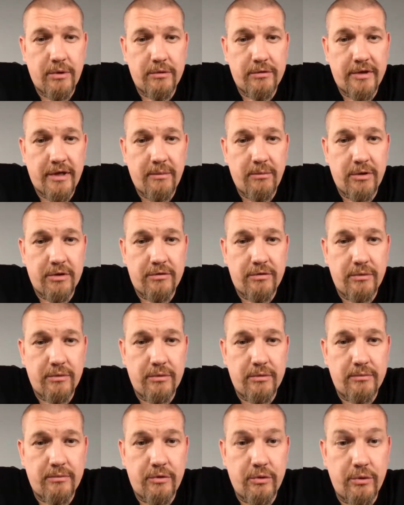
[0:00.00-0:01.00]
able
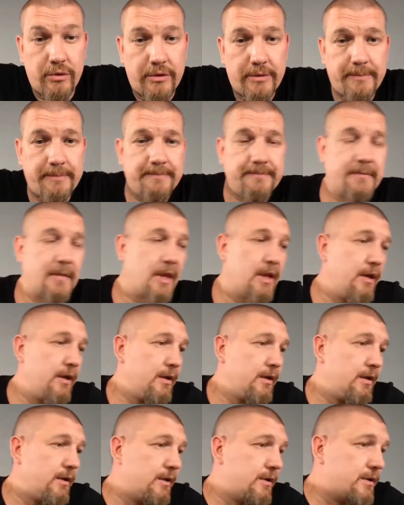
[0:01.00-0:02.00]
to do it.
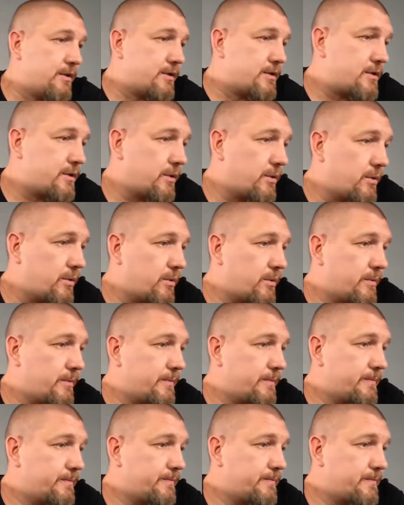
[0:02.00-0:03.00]
So